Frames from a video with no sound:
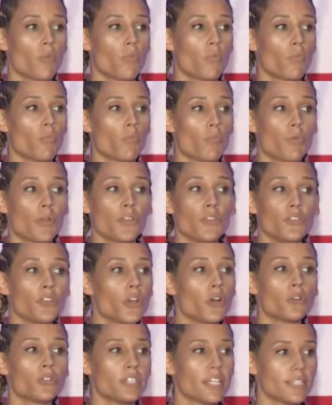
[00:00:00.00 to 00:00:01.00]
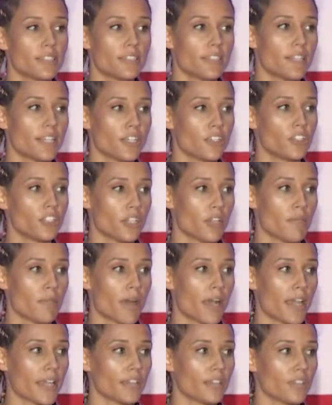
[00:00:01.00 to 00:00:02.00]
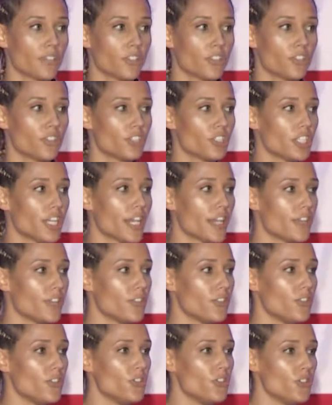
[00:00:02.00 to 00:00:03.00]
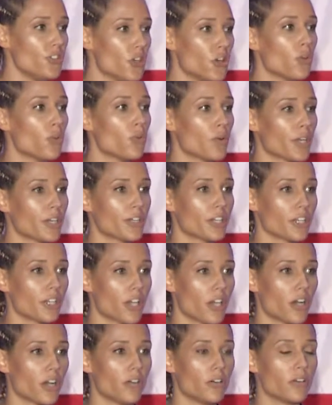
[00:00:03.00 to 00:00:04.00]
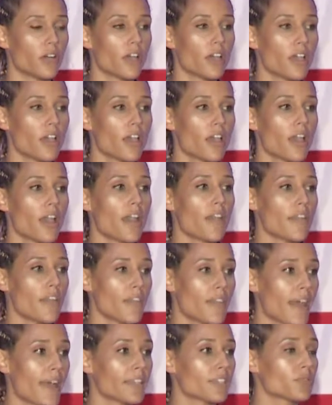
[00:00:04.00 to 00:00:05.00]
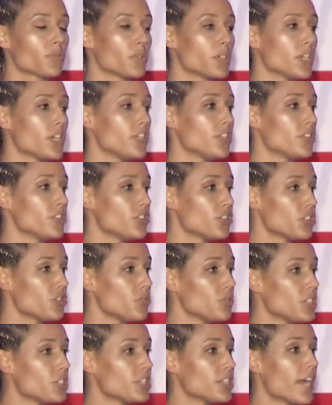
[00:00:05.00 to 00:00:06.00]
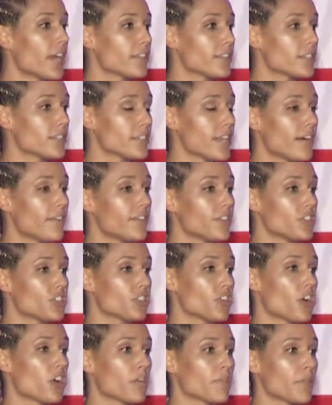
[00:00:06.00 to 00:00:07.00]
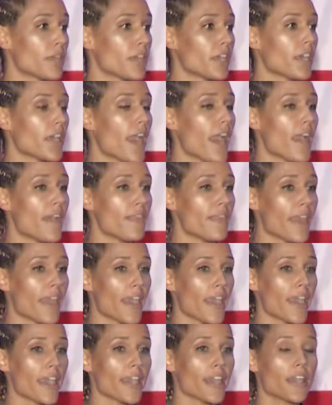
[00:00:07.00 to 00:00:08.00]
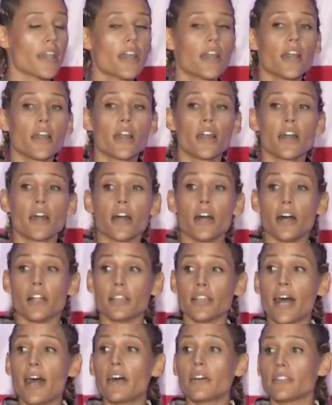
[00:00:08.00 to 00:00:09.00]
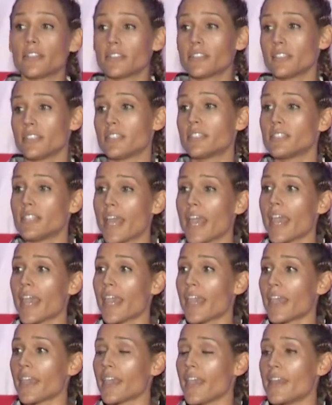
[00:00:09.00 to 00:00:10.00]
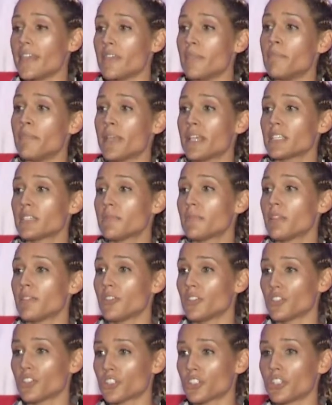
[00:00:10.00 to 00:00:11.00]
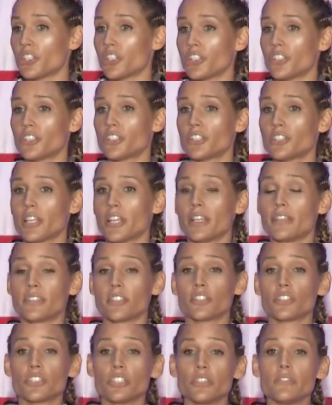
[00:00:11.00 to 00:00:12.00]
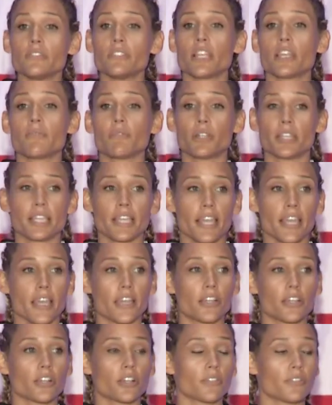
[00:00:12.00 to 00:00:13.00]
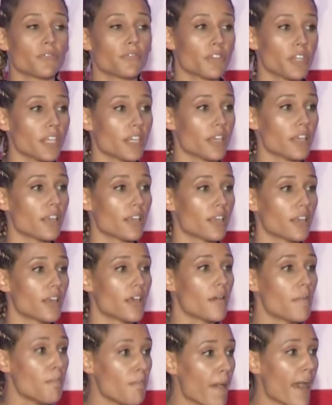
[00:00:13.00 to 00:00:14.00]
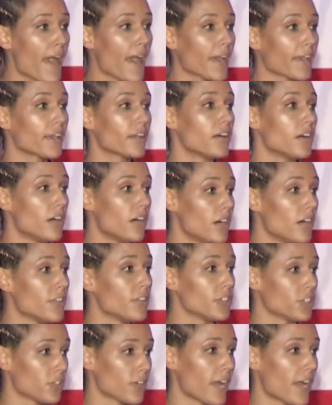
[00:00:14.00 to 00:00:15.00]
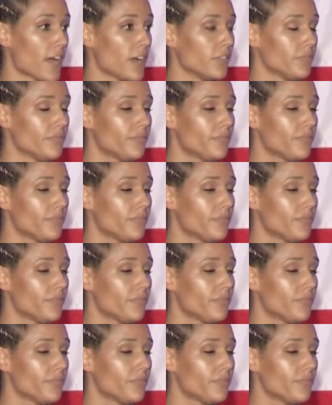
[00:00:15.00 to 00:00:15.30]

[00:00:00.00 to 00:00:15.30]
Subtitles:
with no destination in mind. She had nowhere to go. And then that's when she reached out to the Salvation Army, and they allowed us to stay in the basement of the church until she was able to get her feet back on the ground.